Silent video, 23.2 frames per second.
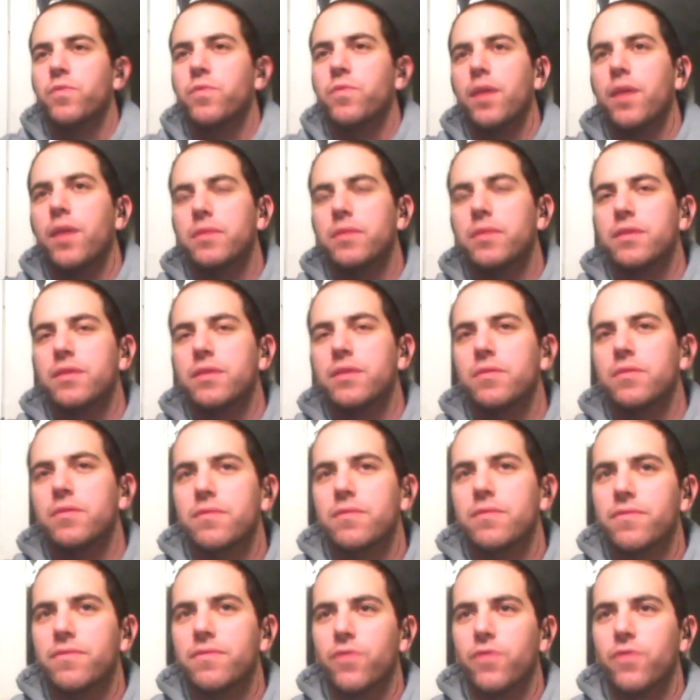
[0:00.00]
probably
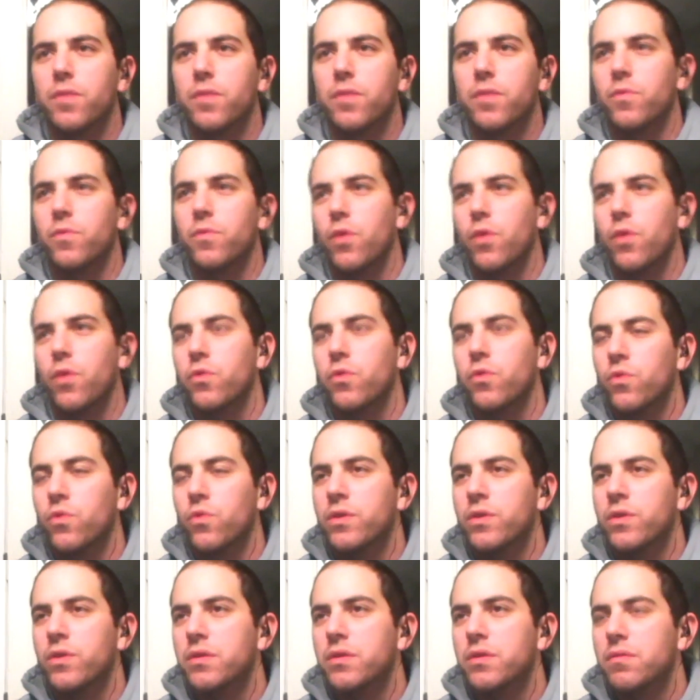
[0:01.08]
from Rogue
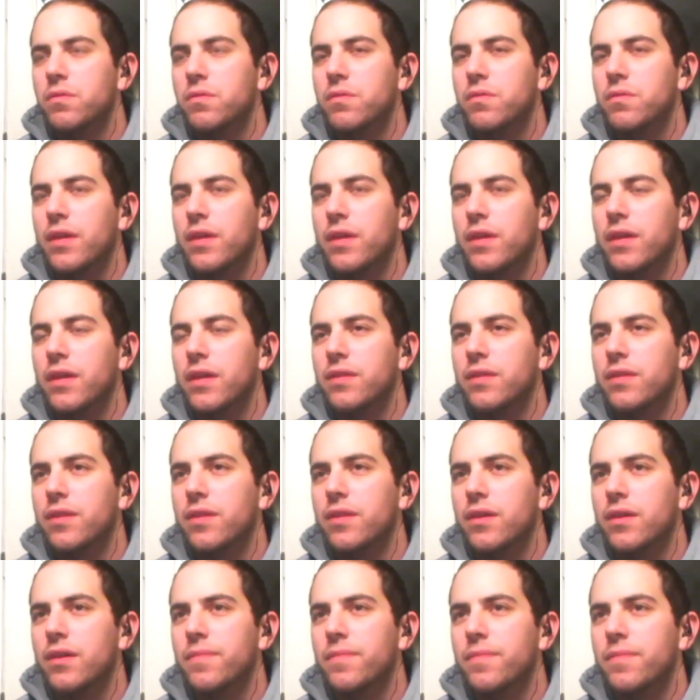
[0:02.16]
One,
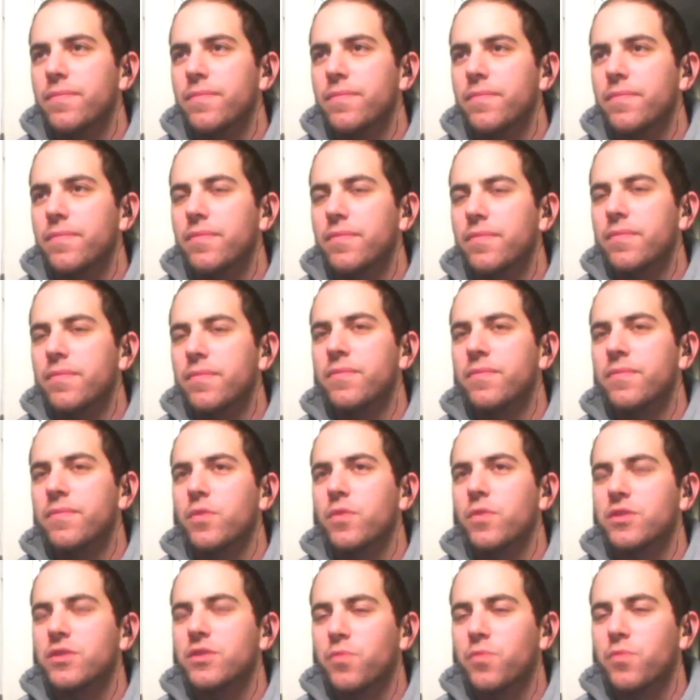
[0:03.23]
and
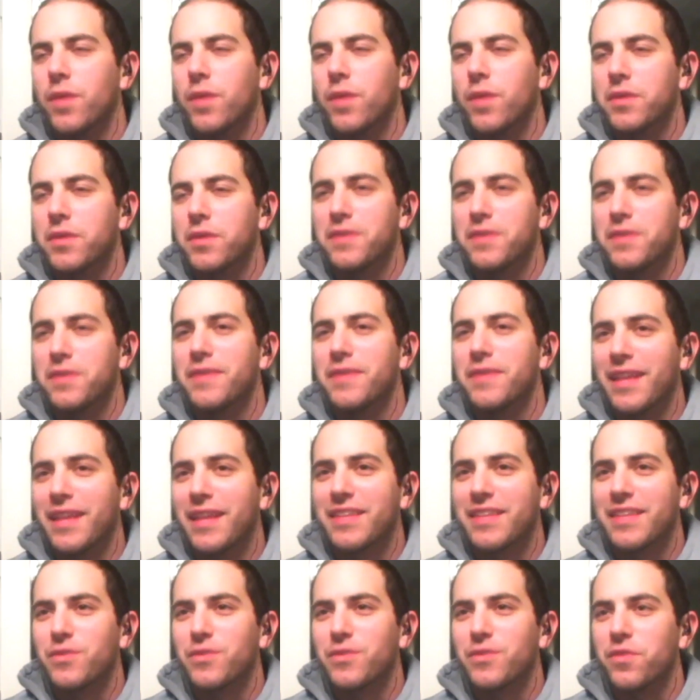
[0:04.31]
which is probably,
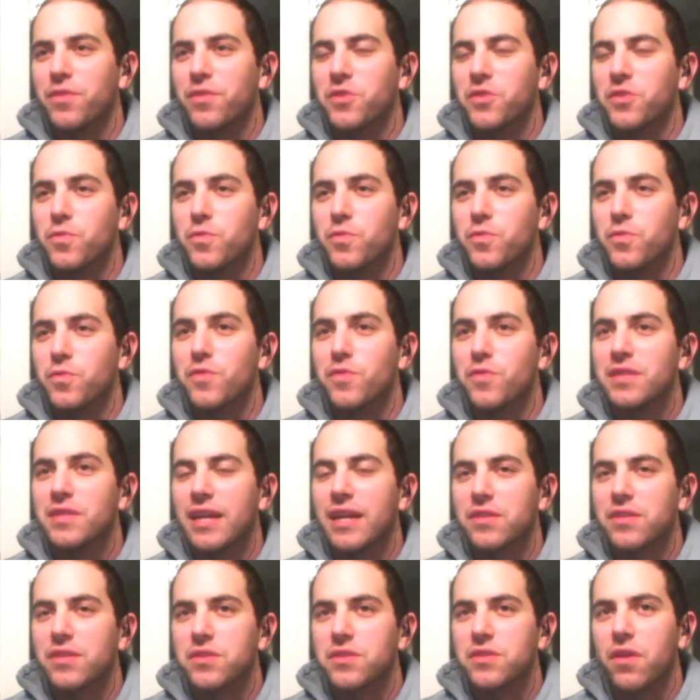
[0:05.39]
I think, is one of two movies that
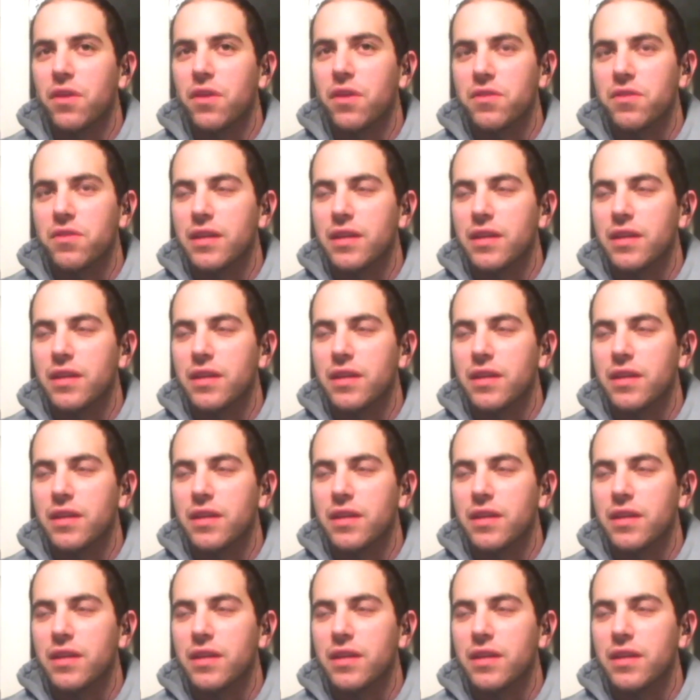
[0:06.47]
I actually saw in the